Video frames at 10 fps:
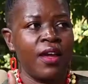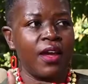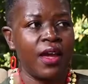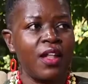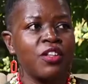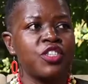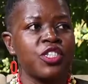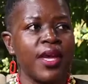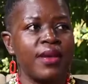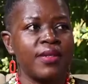girl
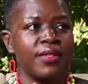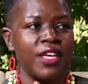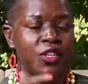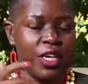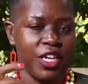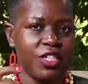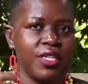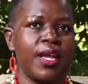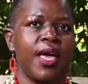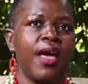child education,
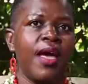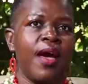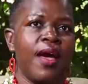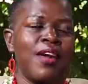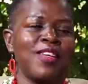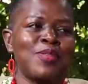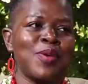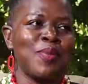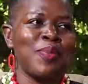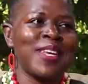it so
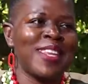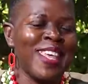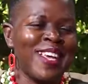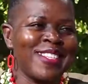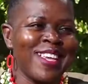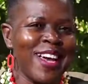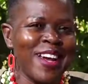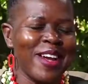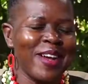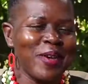happened that
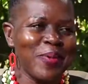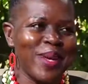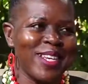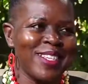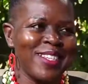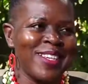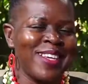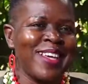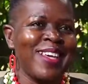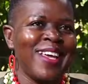globally
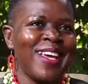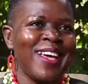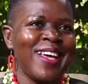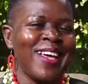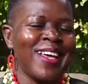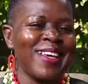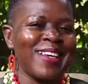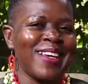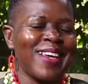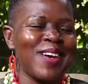
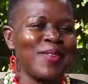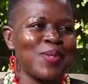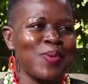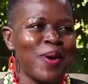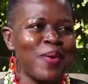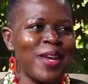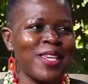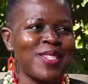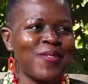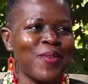girls were
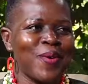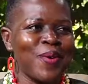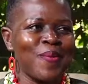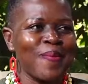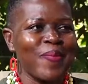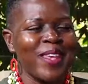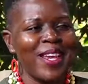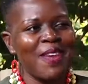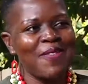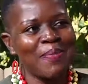raised for
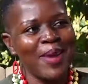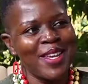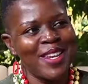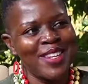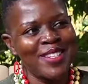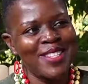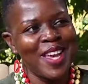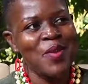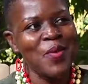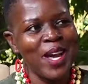lovely maidens
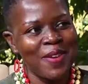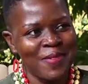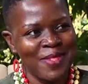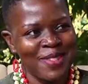and wives.